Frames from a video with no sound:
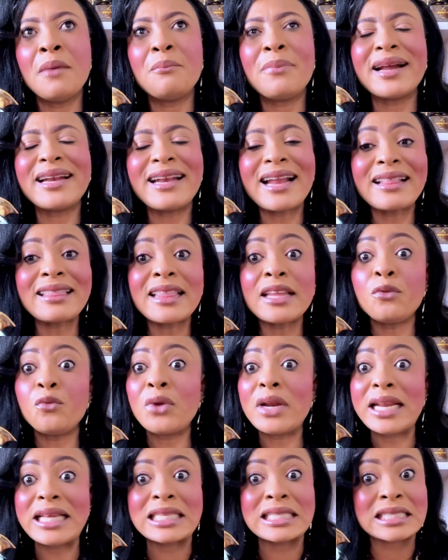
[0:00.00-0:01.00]
but nothing
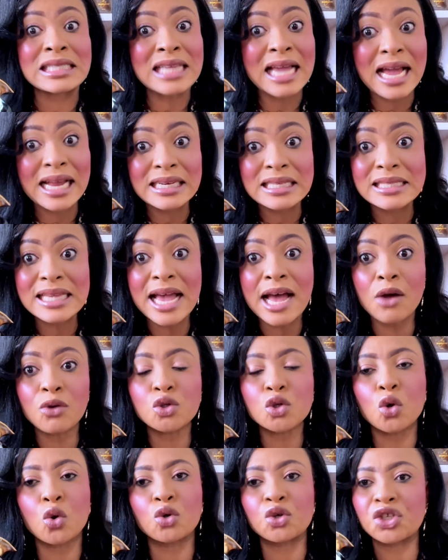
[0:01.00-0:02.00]
really stands
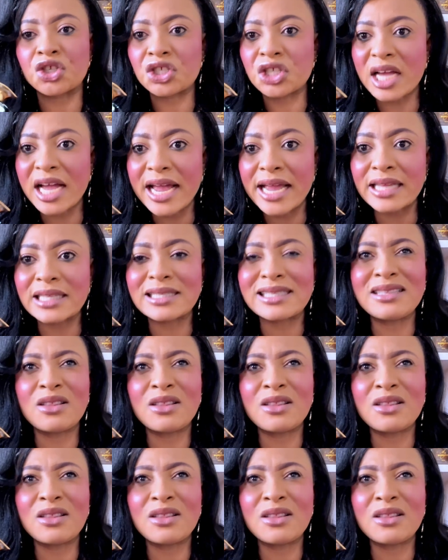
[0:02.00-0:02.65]
out or shines.